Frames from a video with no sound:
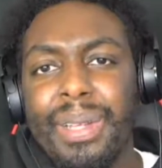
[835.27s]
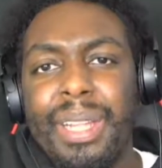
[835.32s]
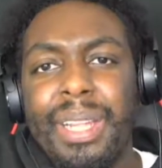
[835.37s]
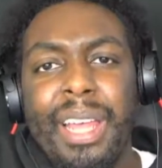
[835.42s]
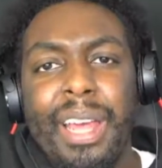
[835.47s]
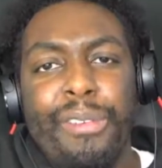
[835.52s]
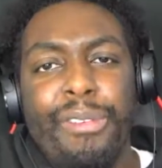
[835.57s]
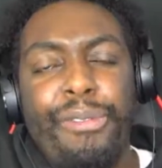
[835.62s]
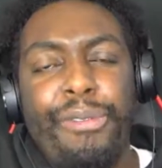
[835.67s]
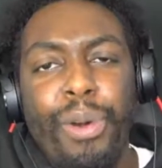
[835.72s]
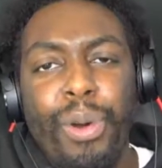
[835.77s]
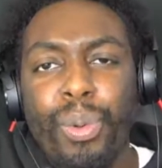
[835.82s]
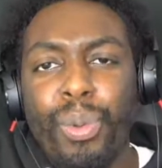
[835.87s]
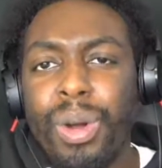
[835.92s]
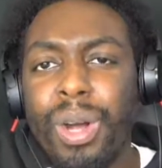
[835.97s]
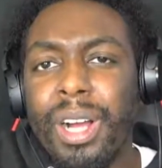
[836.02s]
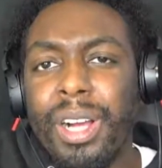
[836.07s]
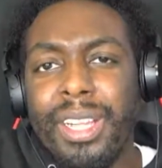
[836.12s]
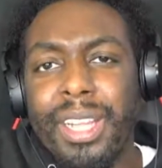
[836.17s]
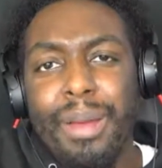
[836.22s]
their
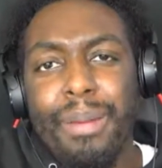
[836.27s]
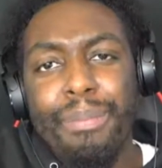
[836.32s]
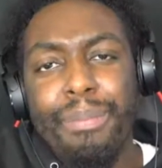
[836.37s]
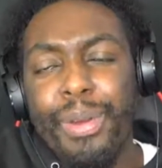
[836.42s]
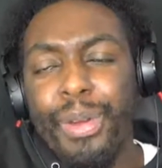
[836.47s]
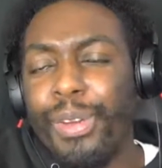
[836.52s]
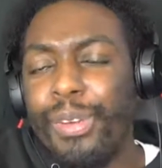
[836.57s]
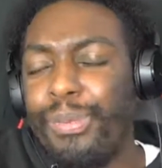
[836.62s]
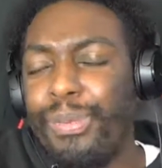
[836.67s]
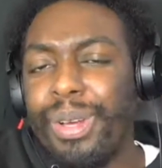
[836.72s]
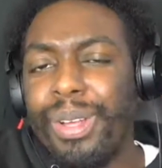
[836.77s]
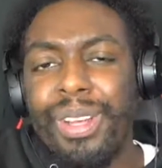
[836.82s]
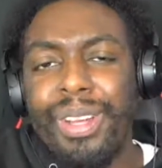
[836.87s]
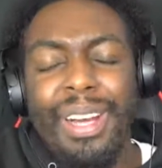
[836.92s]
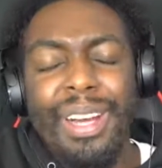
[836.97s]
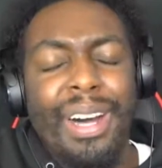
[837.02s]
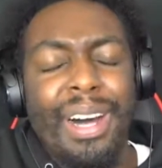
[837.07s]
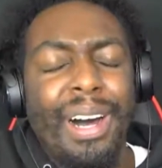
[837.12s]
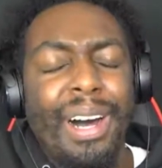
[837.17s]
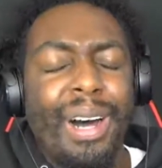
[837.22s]
footwork, their movement,
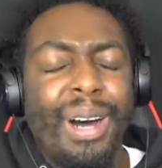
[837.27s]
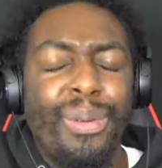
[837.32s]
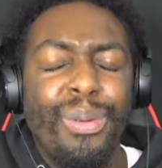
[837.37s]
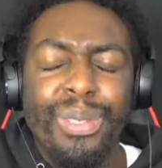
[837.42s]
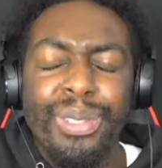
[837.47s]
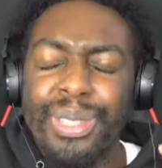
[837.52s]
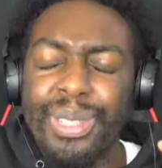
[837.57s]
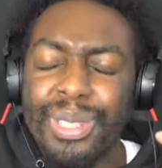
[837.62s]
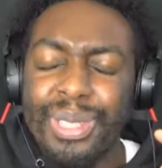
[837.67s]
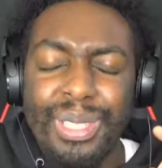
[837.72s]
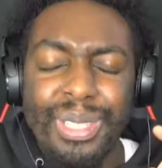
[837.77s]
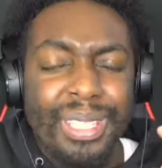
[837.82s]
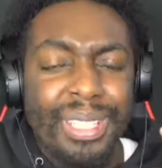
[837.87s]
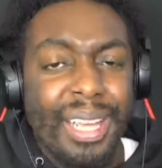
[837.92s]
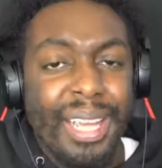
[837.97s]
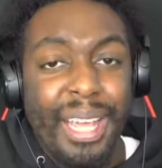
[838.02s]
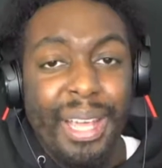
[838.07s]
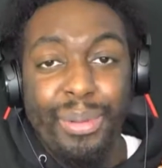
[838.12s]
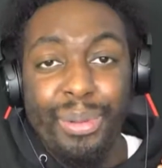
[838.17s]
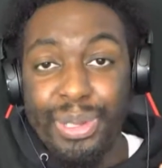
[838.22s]

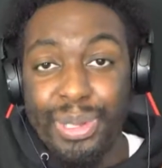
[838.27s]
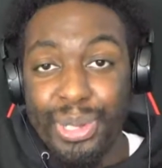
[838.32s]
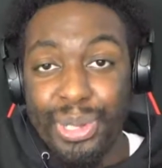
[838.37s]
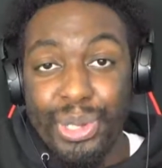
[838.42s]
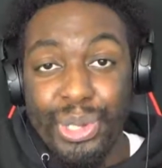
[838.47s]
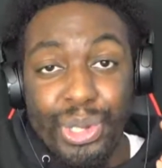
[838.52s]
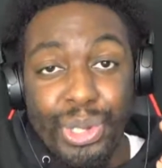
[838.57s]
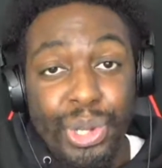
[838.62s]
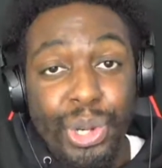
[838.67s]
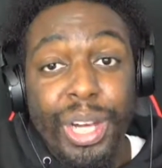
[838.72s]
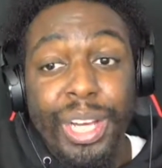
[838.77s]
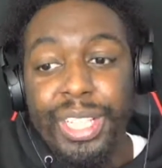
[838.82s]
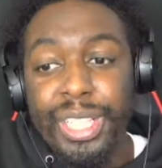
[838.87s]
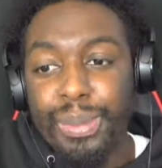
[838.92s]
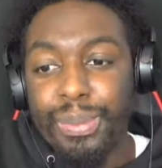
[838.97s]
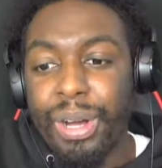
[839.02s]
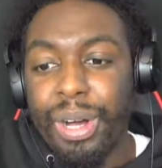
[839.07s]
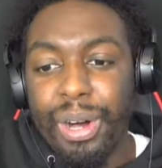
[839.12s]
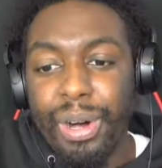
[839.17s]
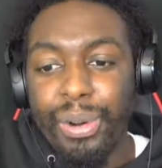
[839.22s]
it was a joy
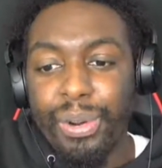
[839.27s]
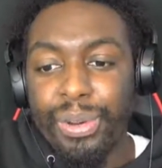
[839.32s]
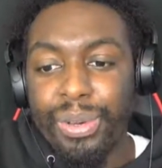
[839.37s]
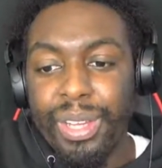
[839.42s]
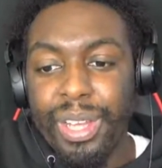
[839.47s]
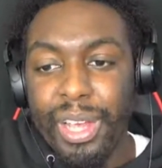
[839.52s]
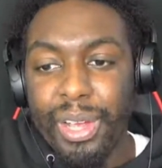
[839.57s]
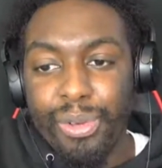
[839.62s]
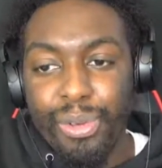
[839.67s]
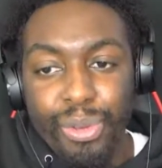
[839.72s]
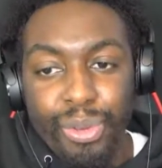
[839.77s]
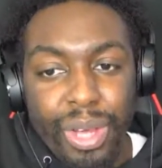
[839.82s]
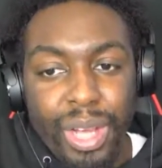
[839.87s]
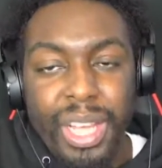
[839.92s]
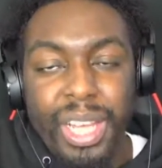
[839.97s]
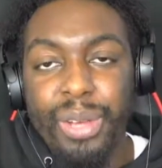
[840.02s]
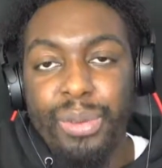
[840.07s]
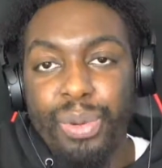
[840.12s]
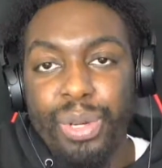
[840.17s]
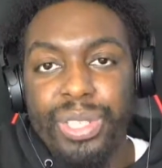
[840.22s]
to behold. It
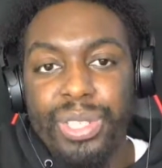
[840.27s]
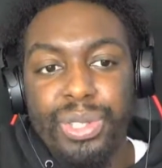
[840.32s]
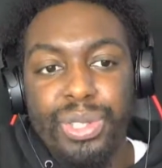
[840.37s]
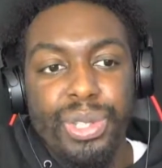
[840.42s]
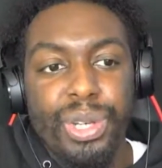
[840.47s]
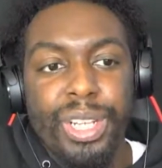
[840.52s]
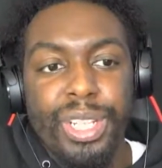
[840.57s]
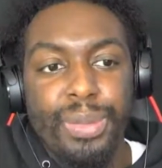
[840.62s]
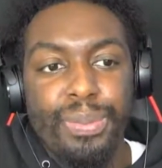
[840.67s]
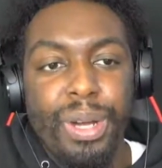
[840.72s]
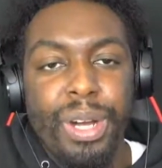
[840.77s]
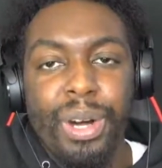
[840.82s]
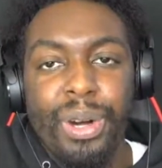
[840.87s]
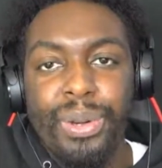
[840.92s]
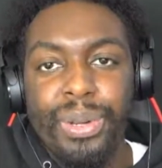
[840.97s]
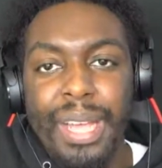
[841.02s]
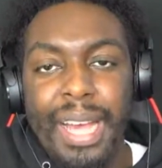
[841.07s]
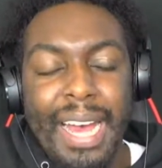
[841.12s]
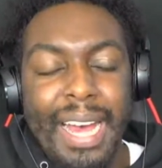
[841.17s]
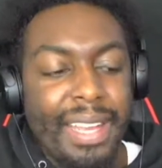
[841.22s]
really was a joy to
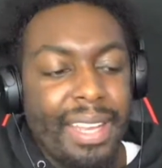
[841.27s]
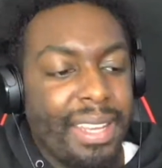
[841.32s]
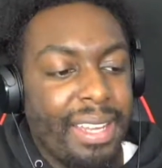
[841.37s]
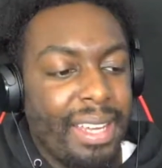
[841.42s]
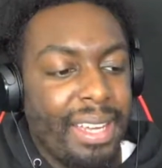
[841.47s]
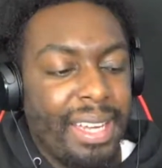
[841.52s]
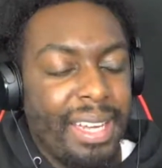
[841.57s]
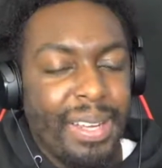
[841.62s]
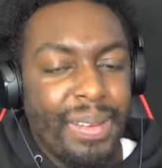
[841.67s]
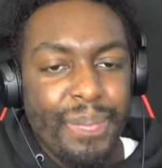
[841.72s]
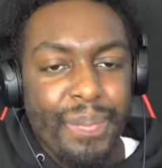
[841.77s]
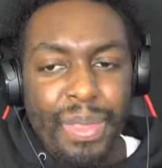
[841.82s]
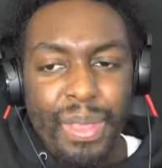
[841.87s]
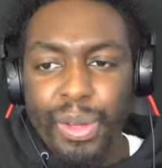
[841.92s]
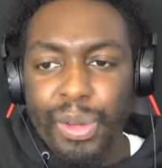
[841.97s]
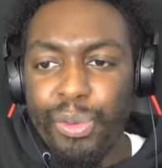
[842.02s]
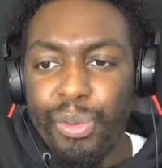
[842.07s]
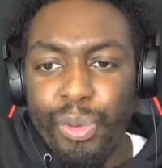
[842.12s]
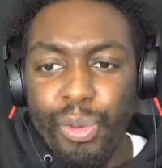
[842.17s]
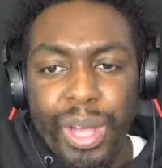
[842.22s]
behold, and
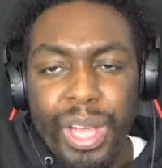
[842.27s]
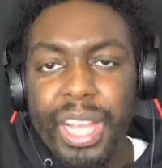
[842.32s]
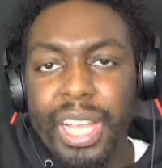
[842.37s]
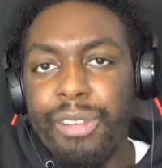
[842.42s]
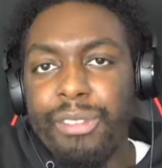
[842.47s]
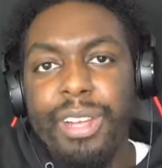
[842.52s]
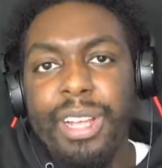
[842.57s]
really,